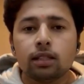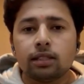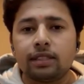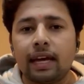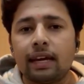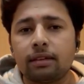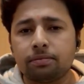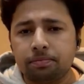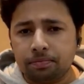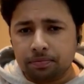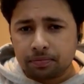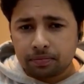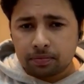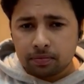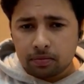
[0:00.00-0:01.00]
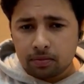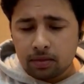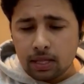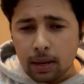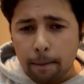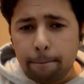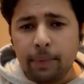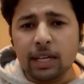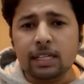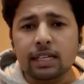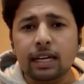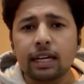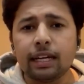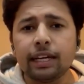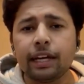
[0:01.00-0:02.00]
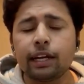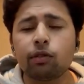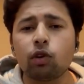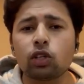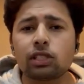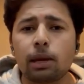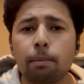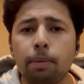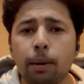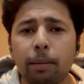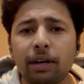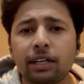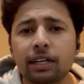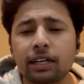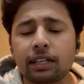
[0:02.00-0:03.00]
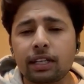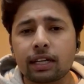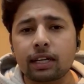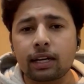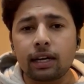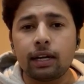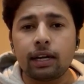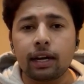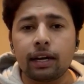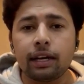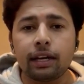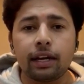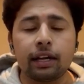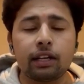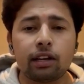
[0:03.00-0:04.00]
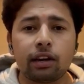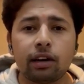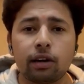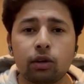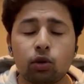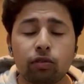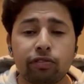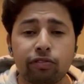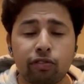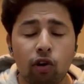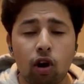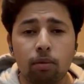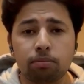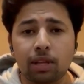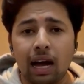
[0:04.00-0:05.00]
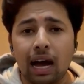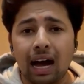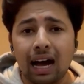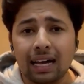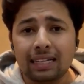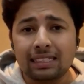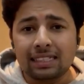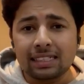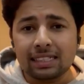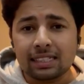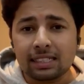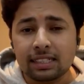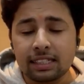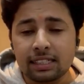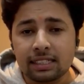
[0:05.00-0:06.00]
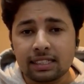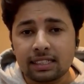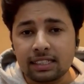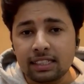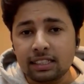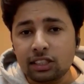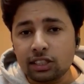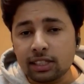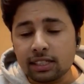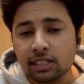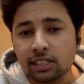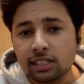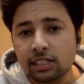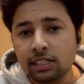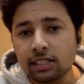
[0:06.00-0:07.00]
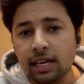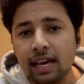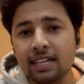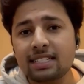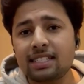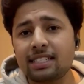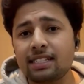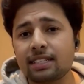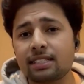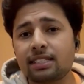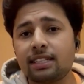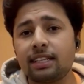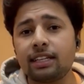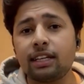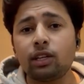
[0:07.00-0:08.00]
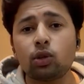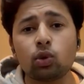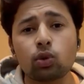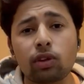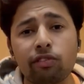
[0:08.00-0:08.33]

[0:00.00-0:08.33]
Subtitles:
Then basically, it was implemented in the country in to form the IGST, CGST, SGST into the